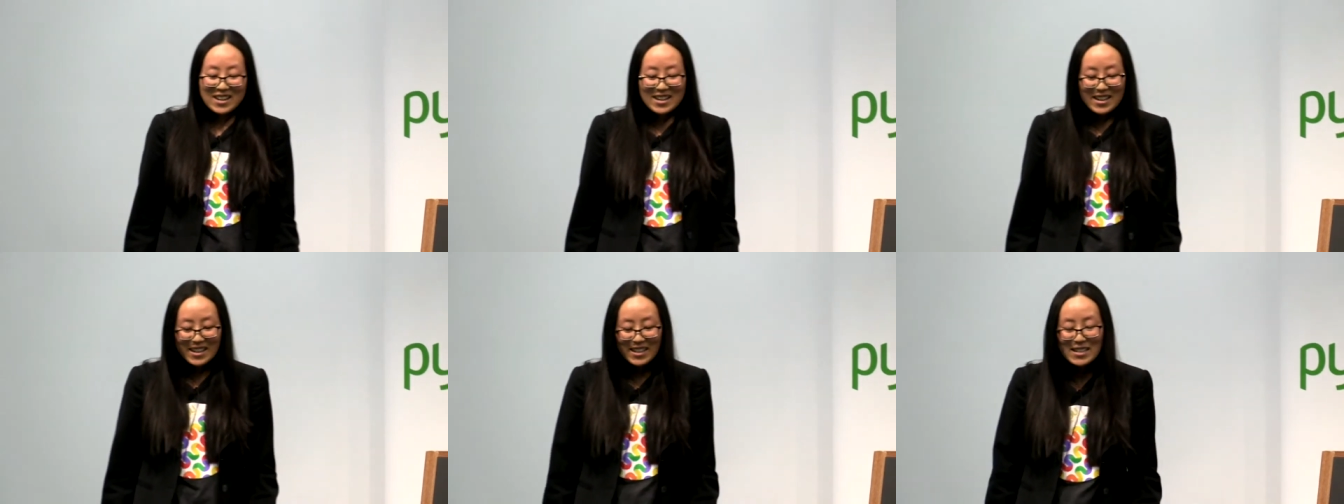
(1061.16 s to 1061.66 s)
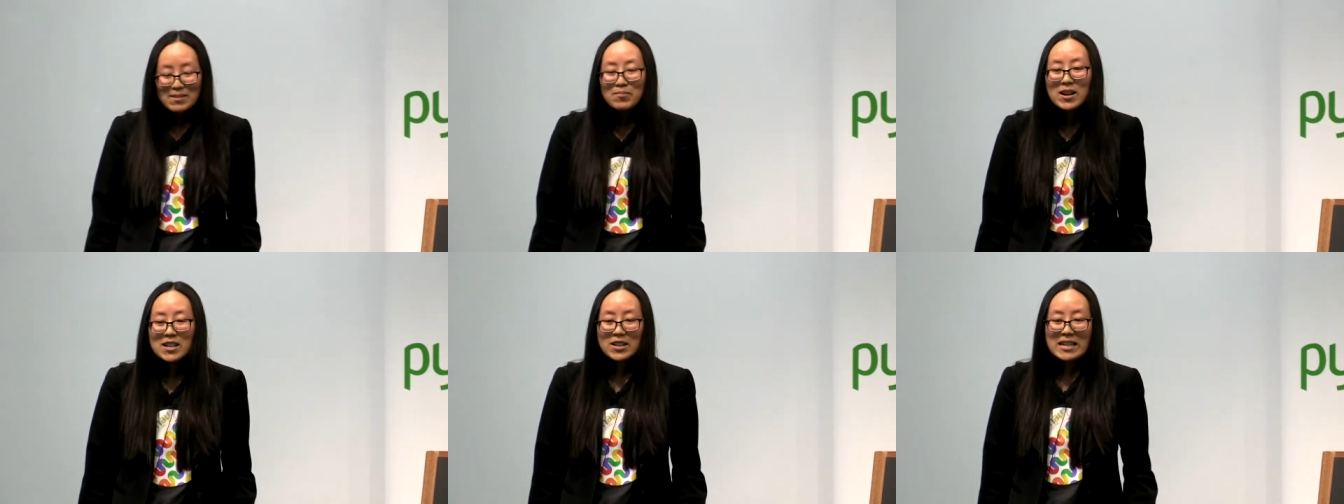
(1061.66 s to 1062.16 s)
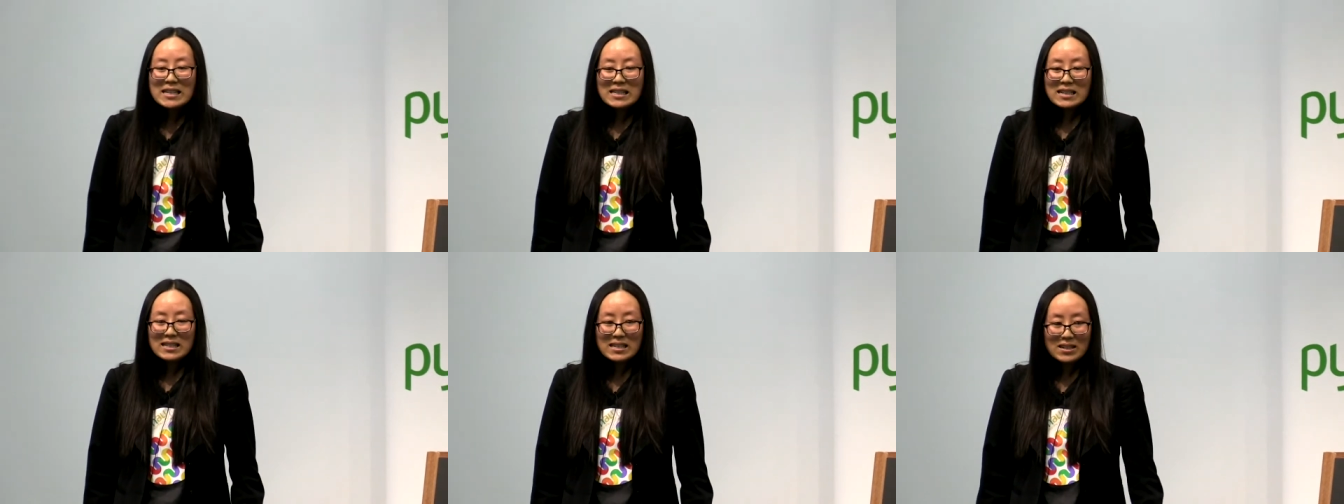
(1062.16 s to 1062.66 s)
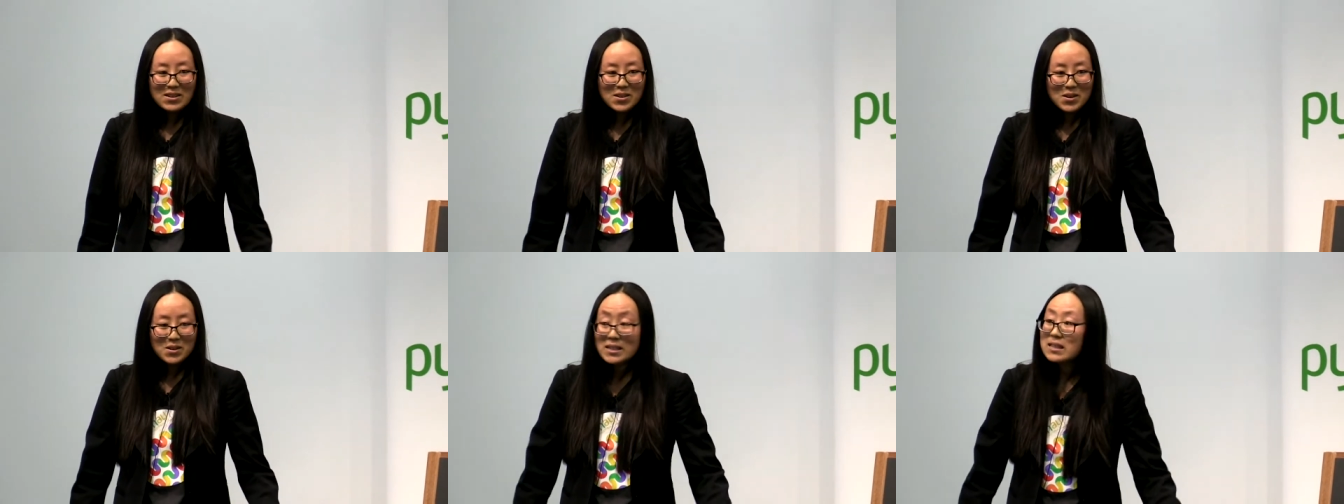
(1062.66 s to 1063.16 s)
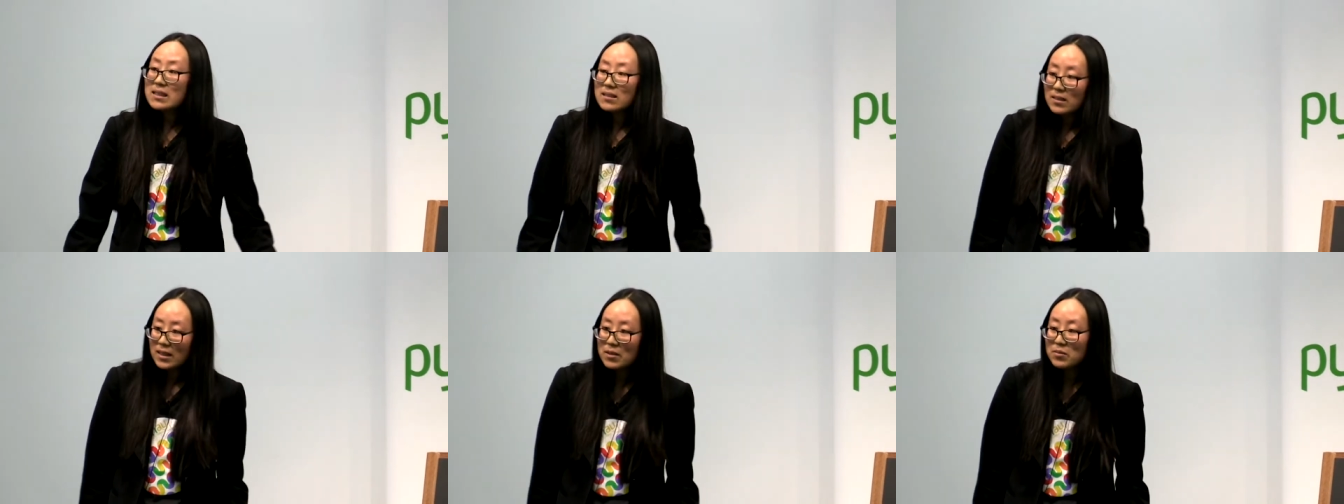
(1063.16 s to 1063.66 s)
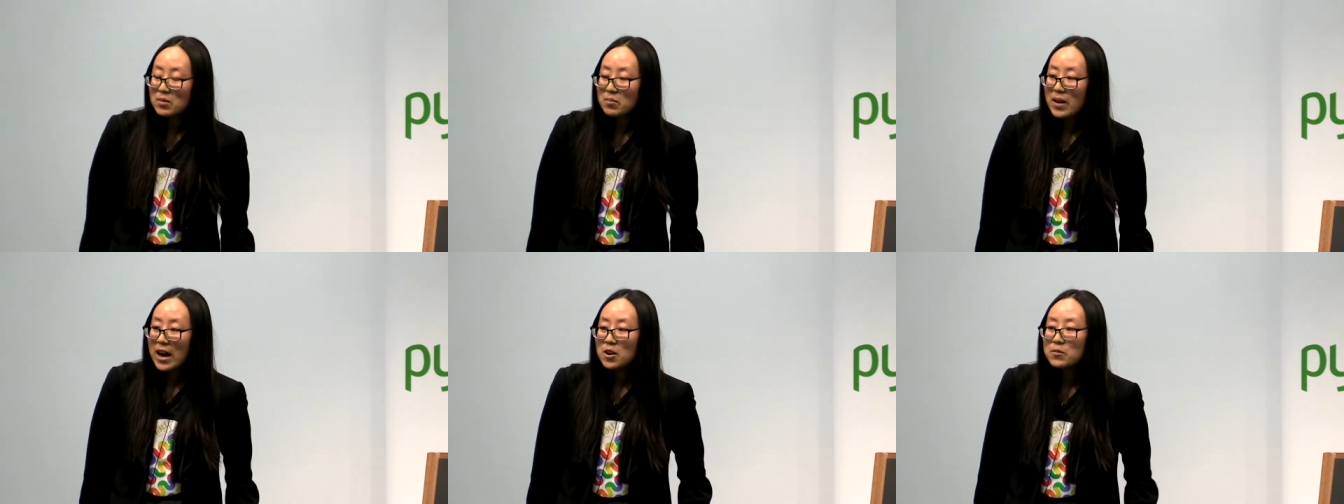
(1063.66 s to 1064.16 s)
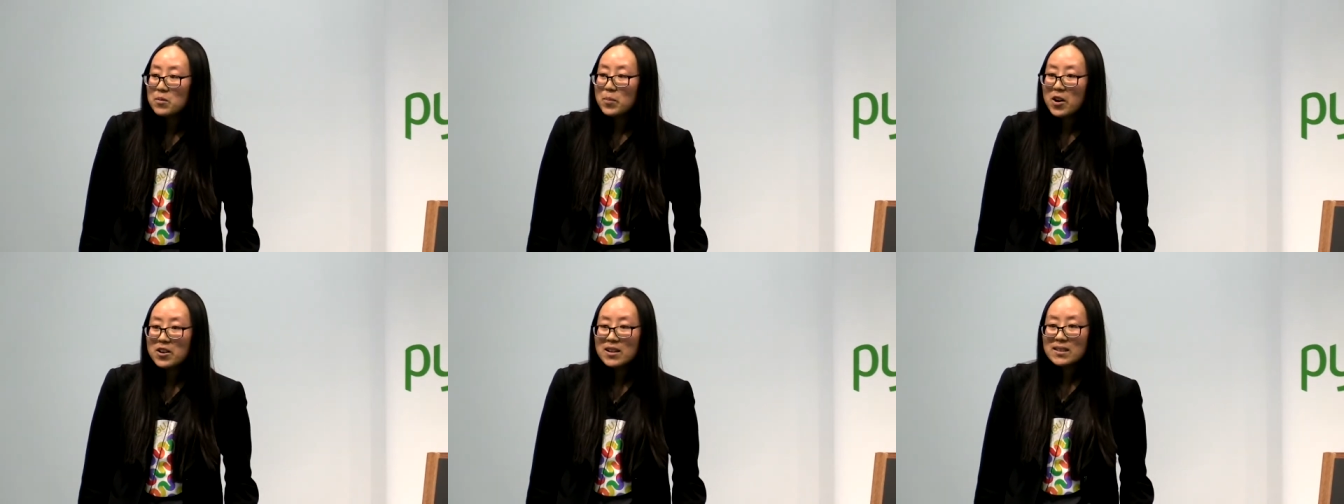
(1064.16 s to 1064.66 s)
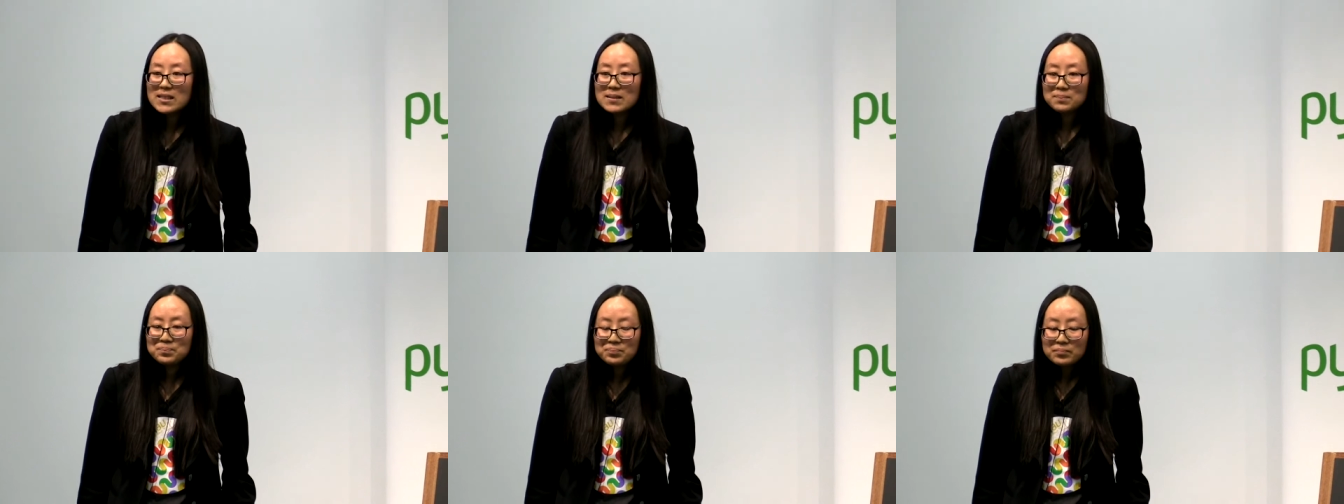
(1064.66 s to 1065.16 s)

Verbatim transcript: it, it is much easier to just leave them out of your pockets